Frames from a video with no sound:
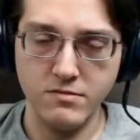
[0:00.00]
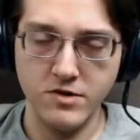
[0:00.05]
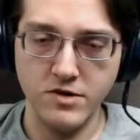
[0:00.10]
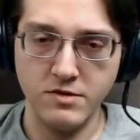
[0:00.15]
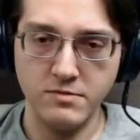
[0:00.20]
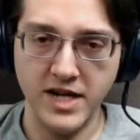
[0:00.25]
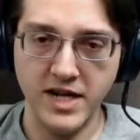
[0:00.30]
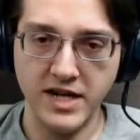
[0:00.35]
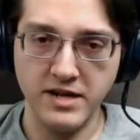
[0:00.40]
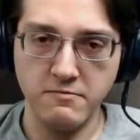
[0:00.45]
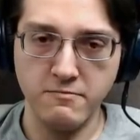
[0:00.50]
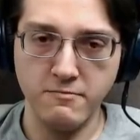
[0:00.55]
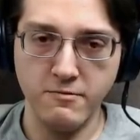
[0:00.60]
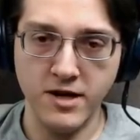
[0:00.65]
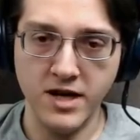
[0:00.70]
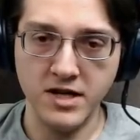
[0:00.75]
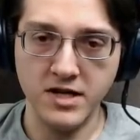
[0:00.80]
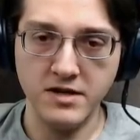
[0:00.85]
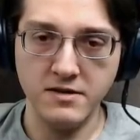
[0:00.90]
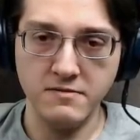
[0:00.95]
Goodbye,
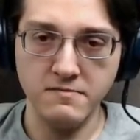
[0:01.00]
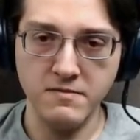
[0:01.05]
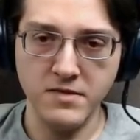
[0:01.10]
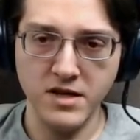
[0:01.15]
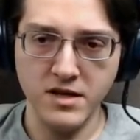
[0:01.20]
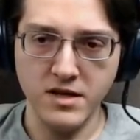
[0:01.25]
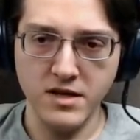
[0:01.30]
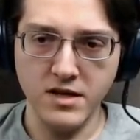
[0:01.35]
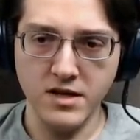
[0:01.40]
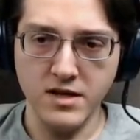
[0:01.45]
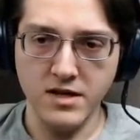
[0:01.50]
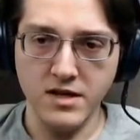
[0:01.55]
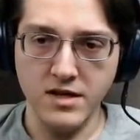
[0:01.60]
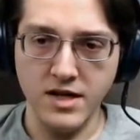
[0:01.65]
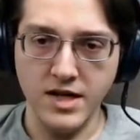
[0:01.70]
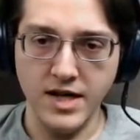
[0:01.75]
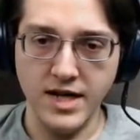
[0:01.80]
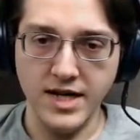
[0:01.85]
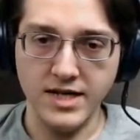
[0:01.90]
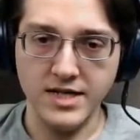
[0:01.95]
rock.
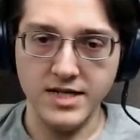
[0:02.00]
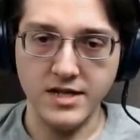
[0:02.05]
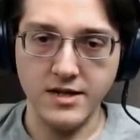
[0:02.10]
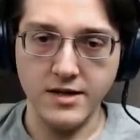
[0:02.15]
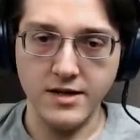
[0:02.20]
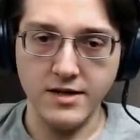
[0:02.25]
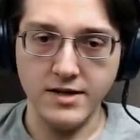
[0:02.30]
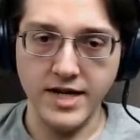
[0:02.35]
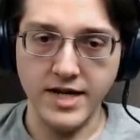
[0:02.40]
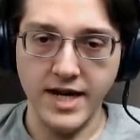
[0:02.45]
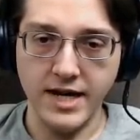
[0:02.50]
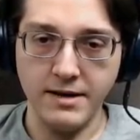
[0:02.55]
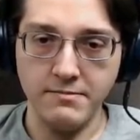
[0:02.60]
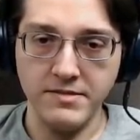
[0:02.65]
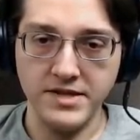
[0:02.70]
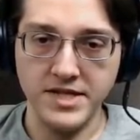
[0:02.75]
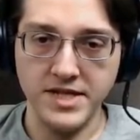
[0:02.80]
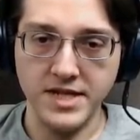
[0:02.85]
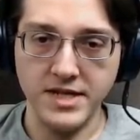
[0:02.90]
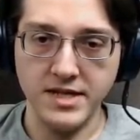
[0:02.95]
Uh, so yeah, I'm
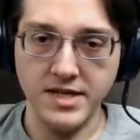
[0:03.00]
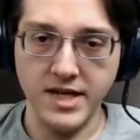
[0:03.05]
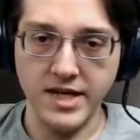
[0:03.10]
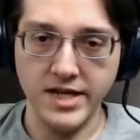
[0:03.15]
missing